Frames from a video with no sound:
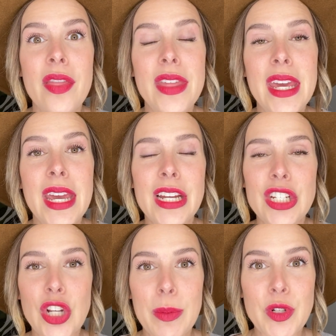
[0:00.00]
the
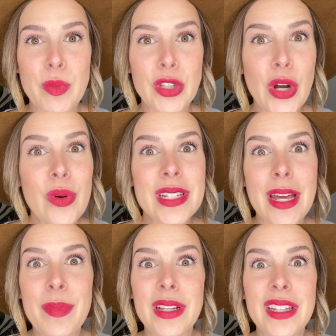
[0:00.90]
description below because
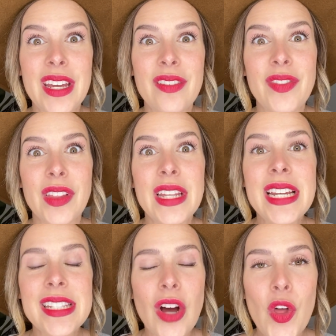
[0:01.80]
I'm going to leave the
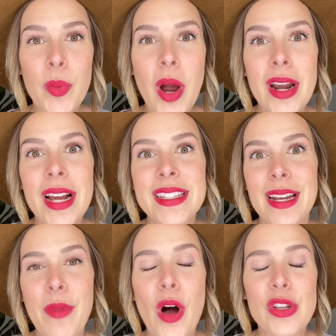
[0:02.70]
links to all the products
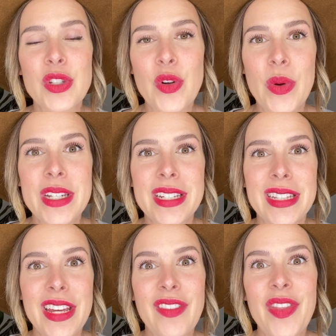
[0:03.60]
and I'm also going to
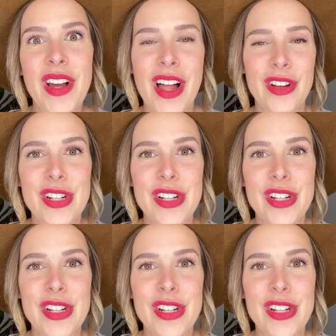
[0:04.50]
leave the color